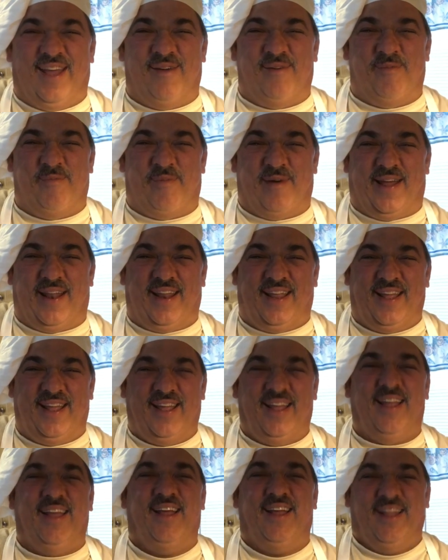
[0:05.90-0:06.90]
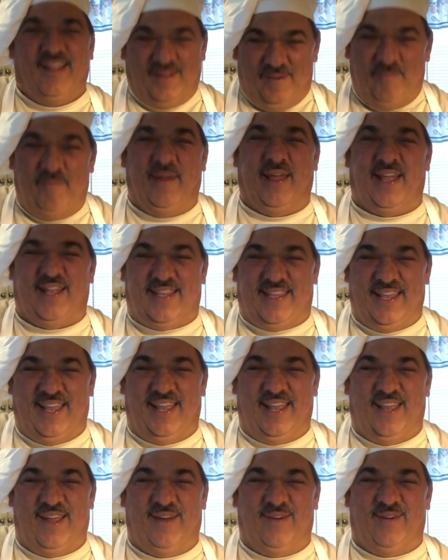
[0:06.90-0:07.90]
everybody. Big
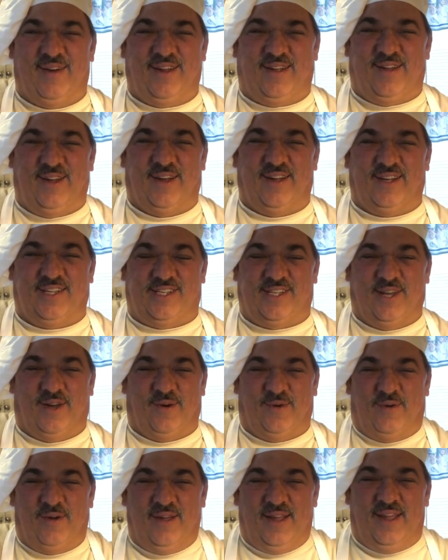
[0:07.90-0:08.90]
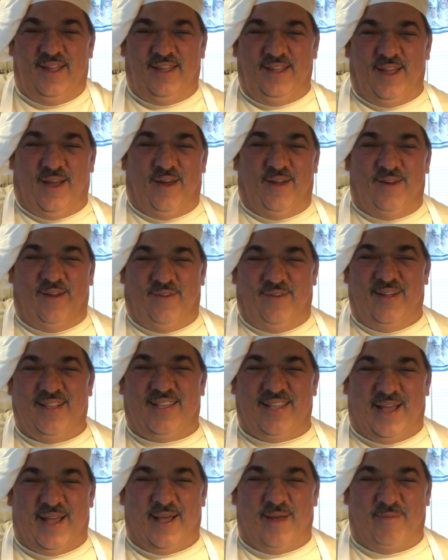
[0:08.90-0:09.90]
T here with the Cook Show. Y'all know what
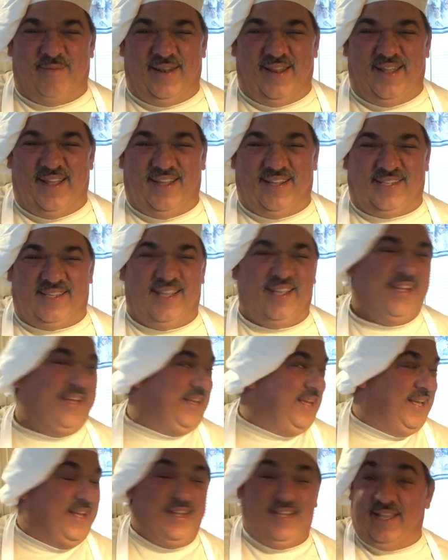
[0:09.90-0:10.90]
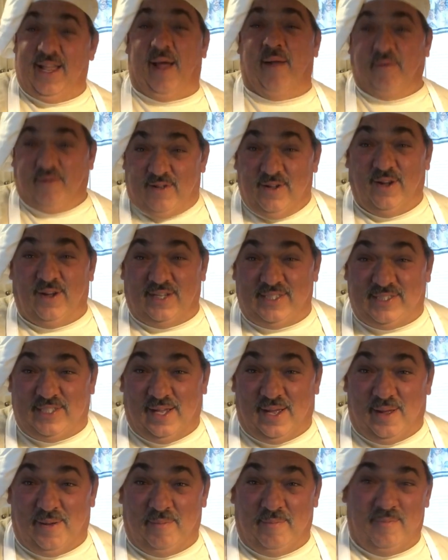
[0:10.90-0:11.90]
time it is. Time to cook
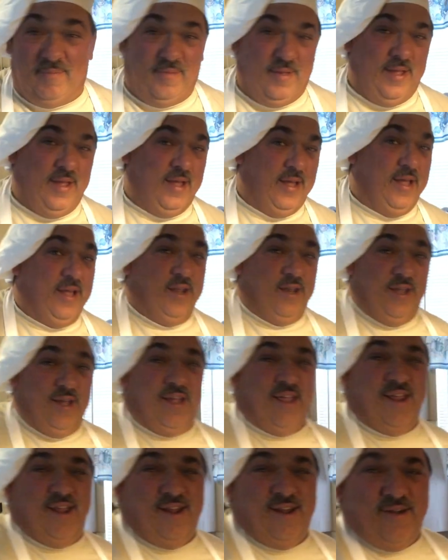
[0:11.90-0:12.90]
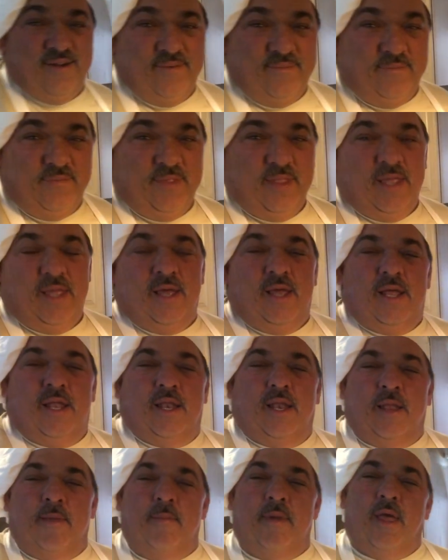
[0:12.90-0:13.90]
something. Look here.
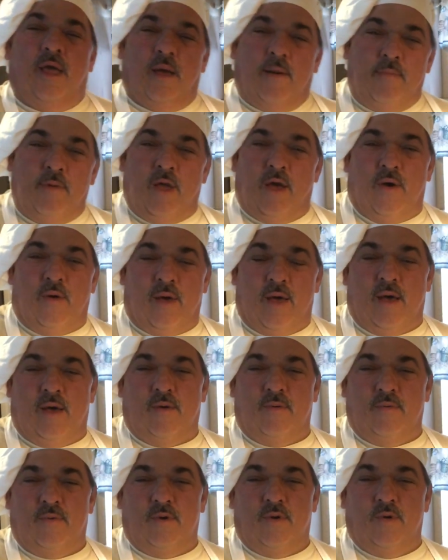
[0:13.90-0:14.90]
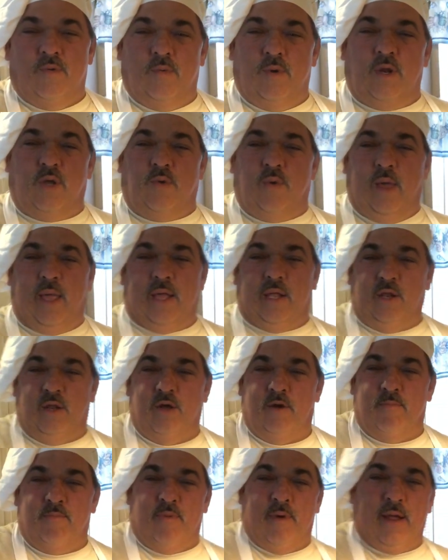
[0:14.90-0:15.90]
Let me help y'all out with a quick
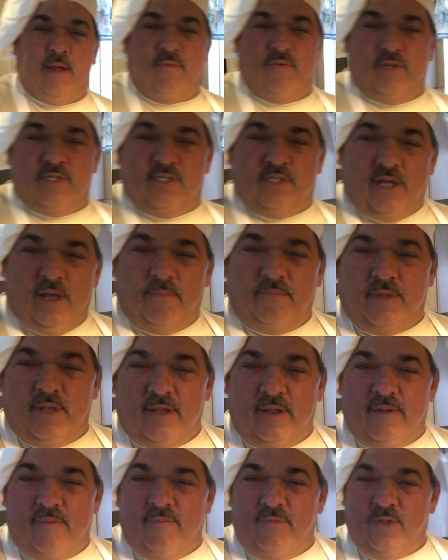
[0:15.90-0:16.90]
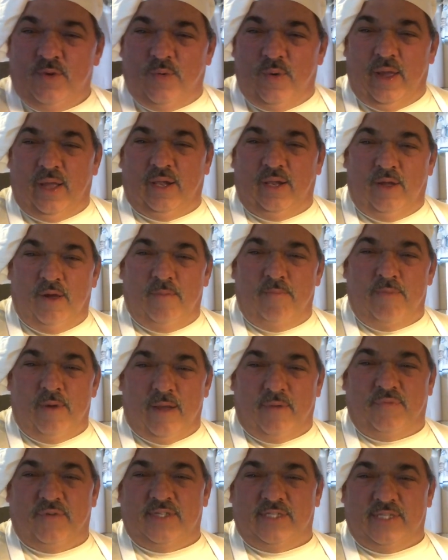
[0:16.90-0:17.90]
little breakfast something. Quick little breakfast